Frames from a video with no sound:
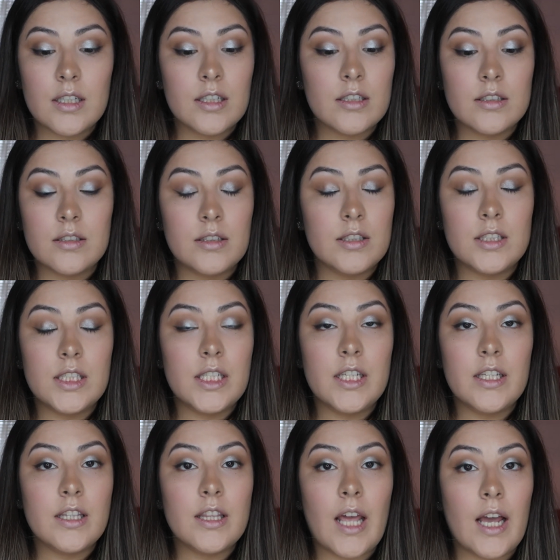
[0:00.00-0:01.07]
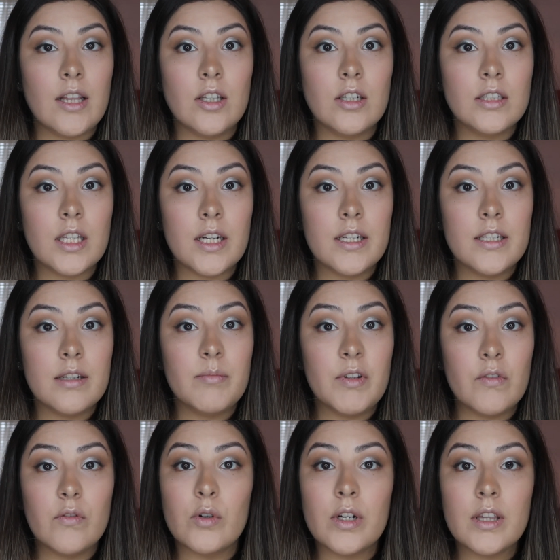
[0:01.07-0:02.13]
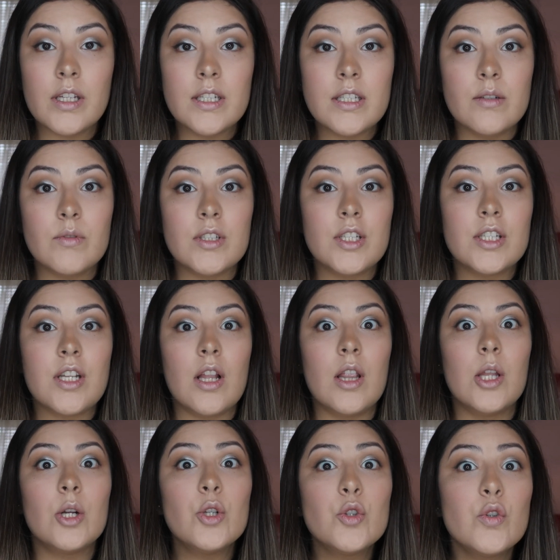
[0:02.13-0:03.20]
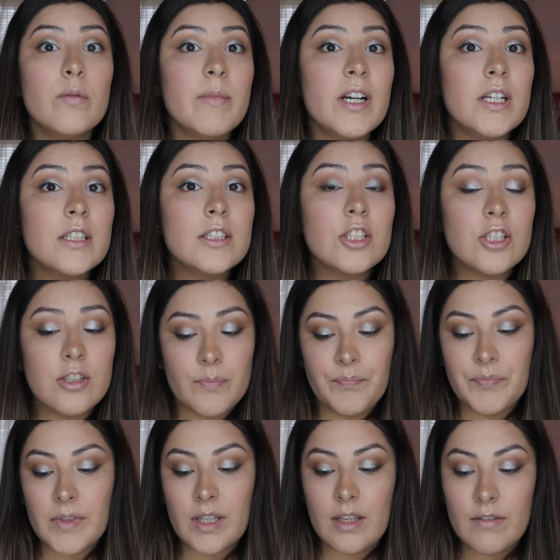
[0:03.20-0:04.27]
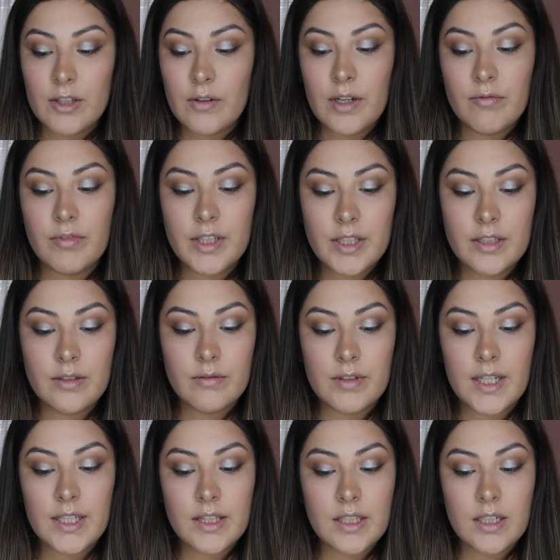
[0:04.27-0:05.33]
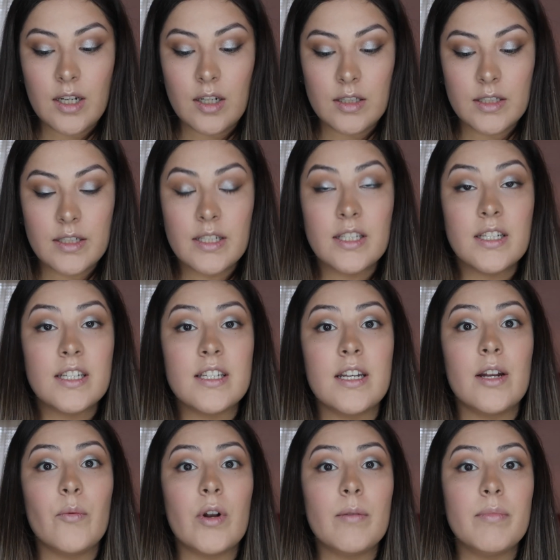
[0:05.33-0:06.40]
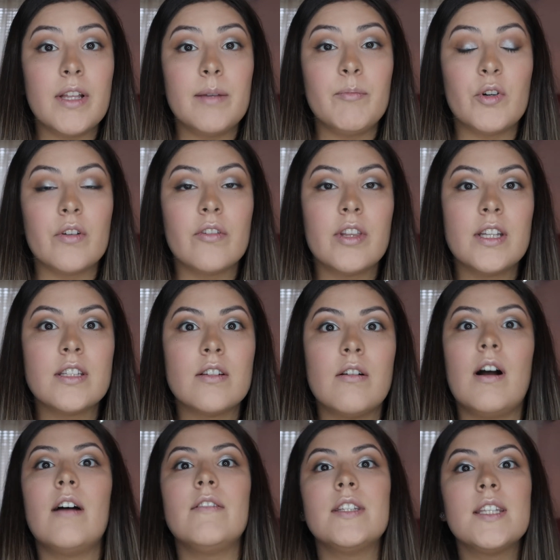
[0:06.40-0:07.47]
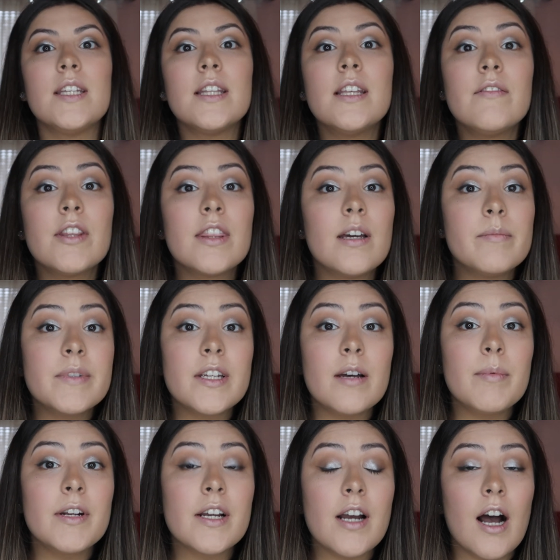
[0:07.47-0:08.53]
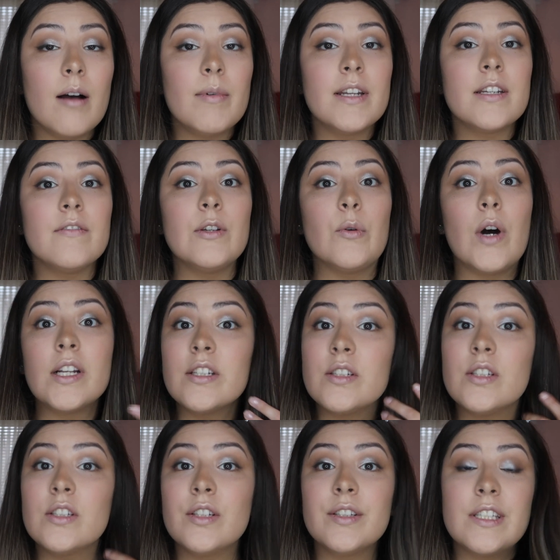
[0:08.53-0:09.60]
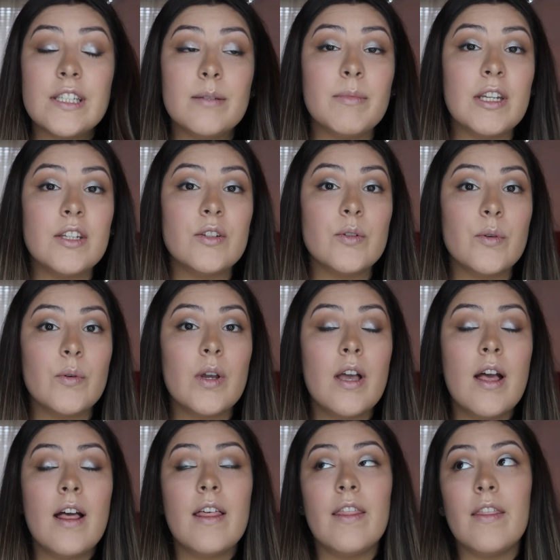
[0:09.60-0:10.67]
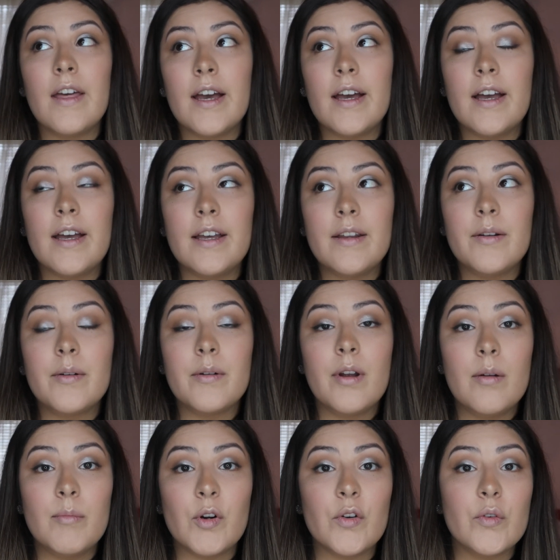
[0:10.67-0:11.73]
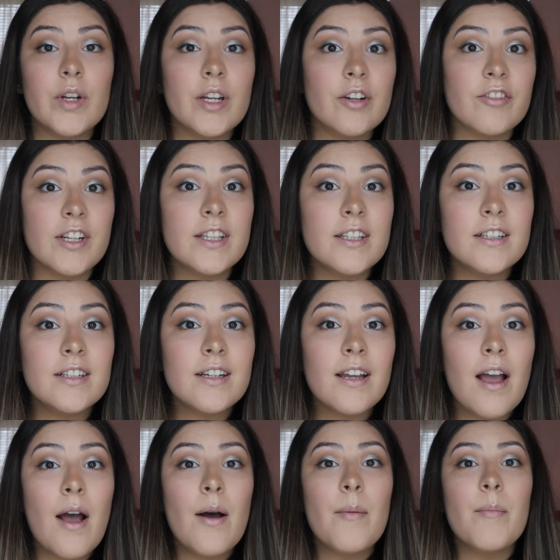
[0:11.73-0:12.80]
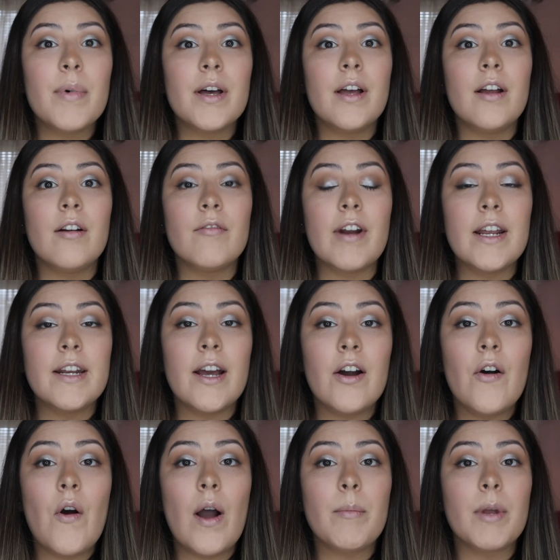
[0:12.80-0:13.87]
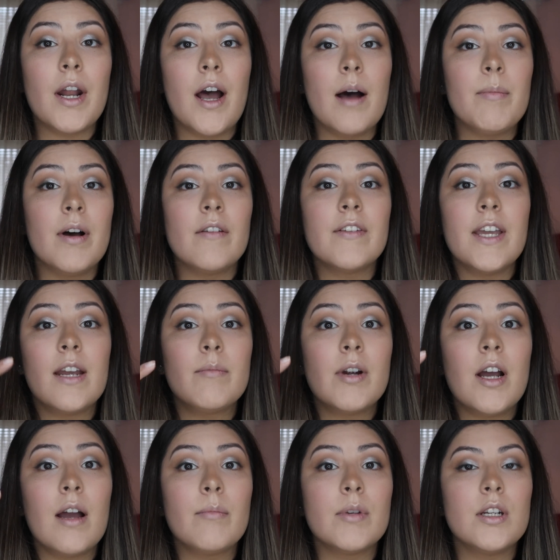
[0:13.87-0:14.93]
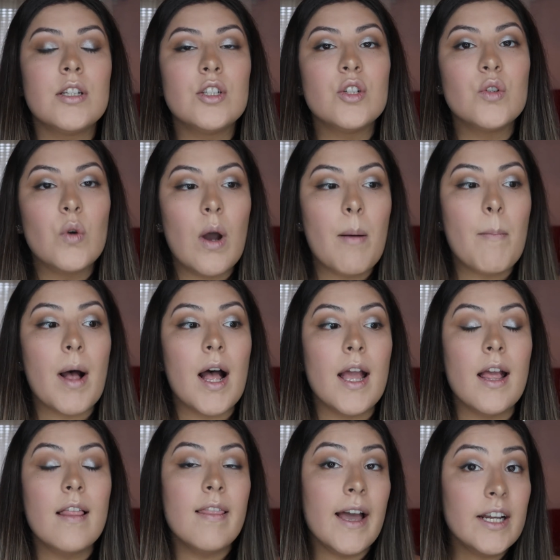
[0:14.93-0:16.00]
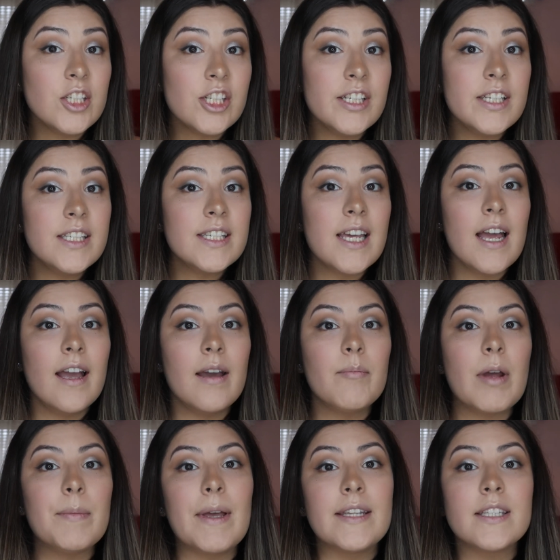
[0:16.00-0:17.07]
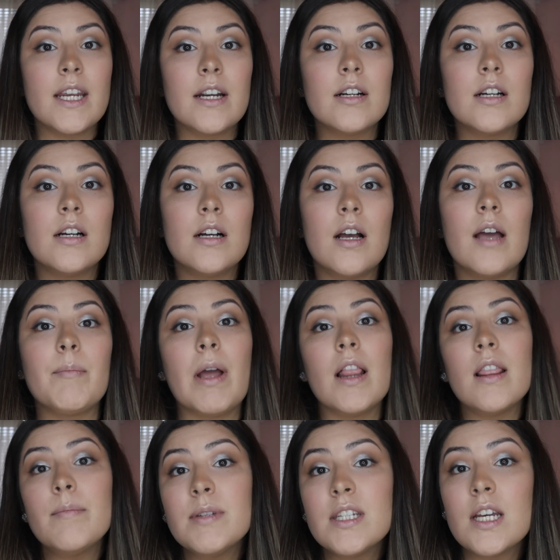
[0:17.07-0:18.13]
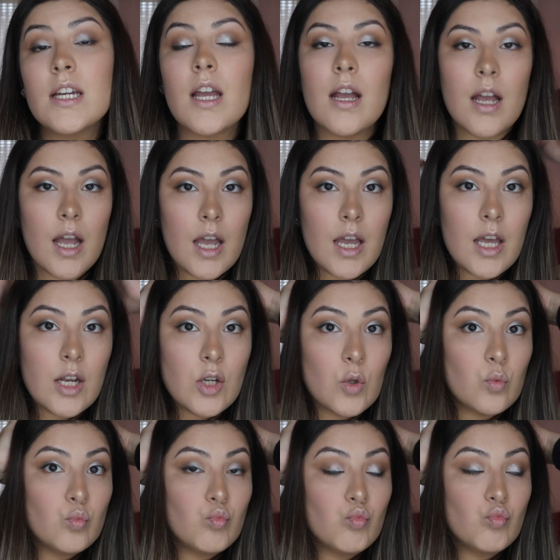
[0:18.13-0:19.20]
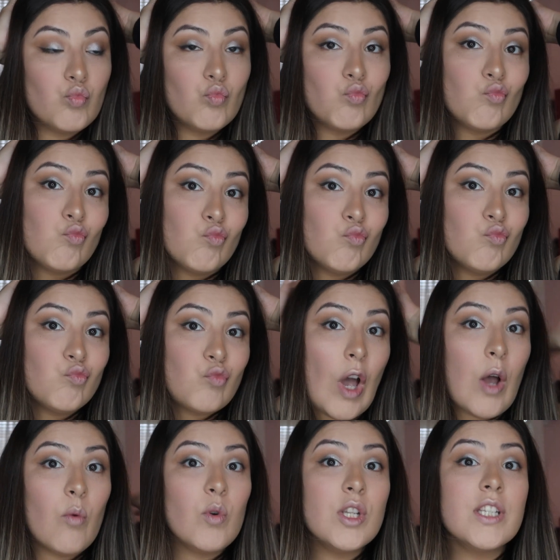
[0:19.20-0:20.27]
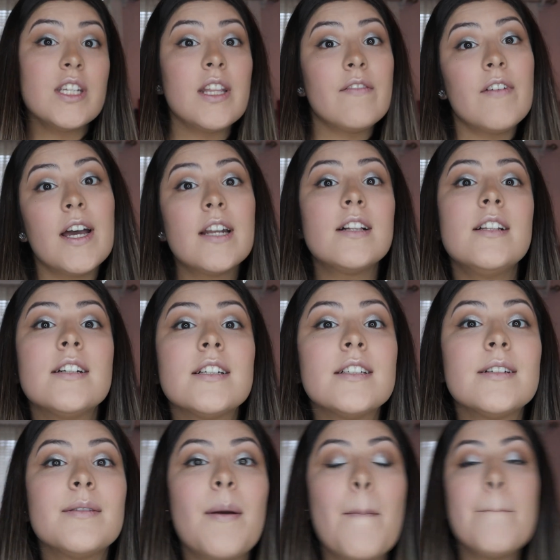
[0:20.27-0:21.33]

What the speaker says: or seeing that look that I did before this, it was just a little too much. Even though I really do like the colors in this and I want to play more with it. So obviously leave a thumbs up and a comment if you want to see me do that maroon and green look. But right now I'm going to hop off camera. I'm going to do my lashes, my mascara, and my lipstick, and we'll see the final look.